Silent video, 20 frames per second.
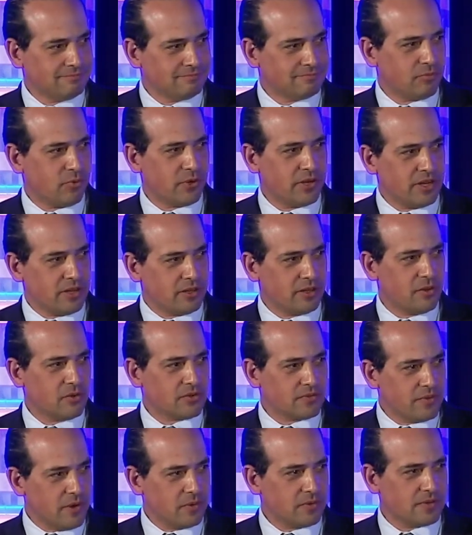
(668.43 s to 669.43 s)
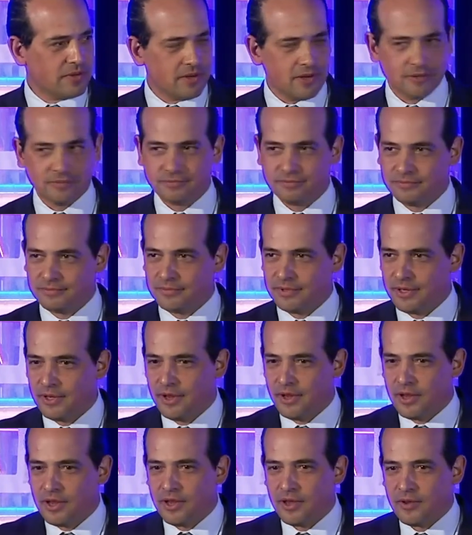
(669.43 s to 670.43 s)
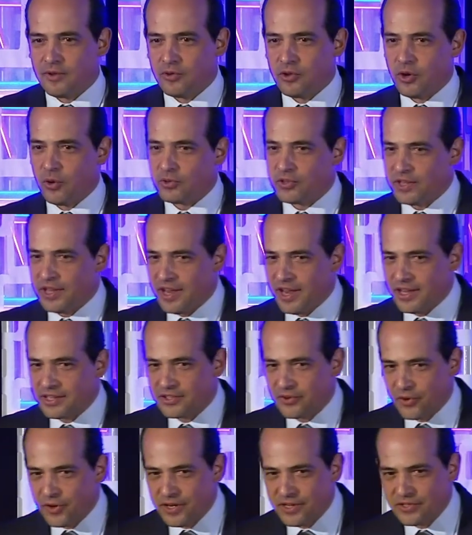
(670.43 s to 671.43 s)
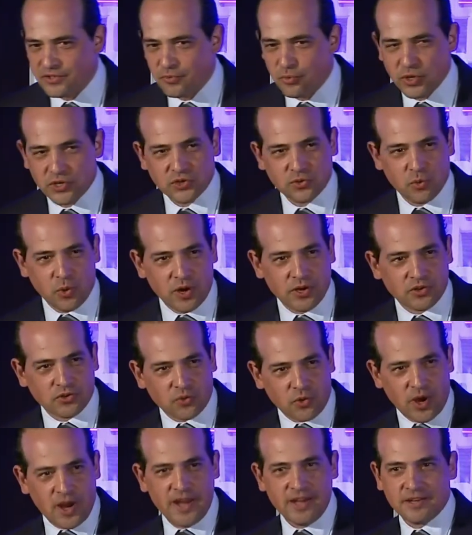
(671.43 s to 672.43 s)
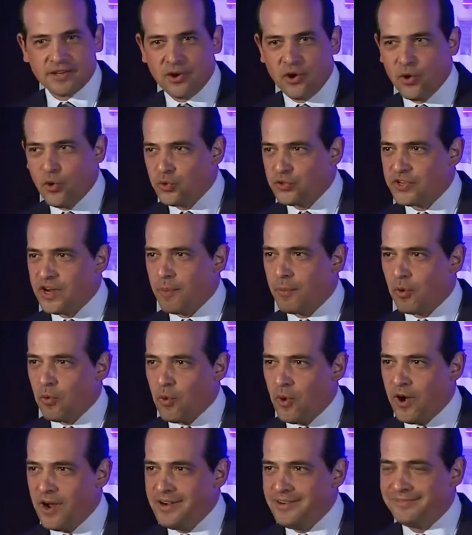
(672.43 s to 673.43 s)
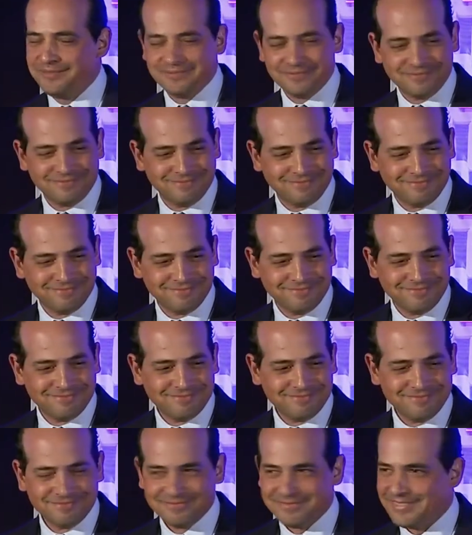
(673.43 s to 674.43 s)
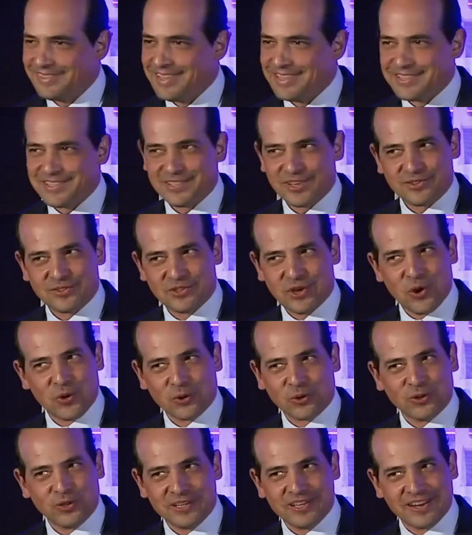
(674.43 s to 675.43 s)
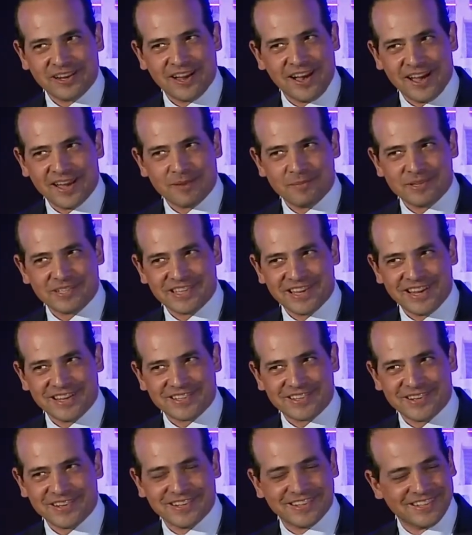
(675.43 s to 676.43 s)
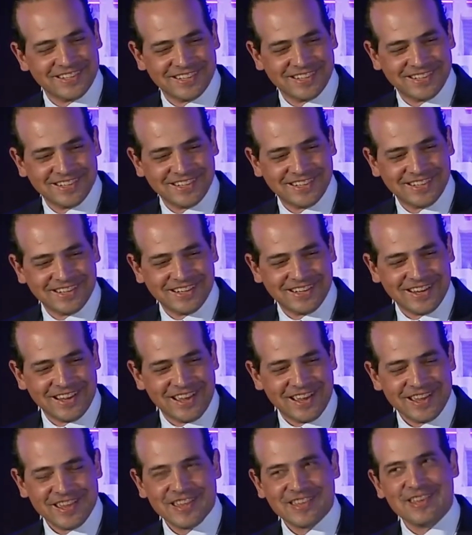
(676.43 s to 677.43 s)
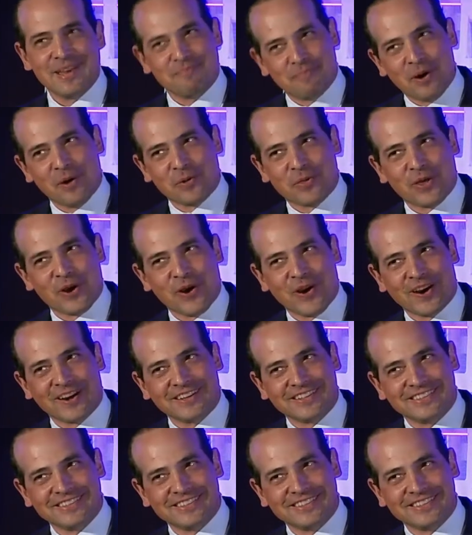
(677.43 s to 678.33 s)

Pretty close vote there. You know what the answer is? Which one's right? Who's number 1? This is a total economist answer. You both are.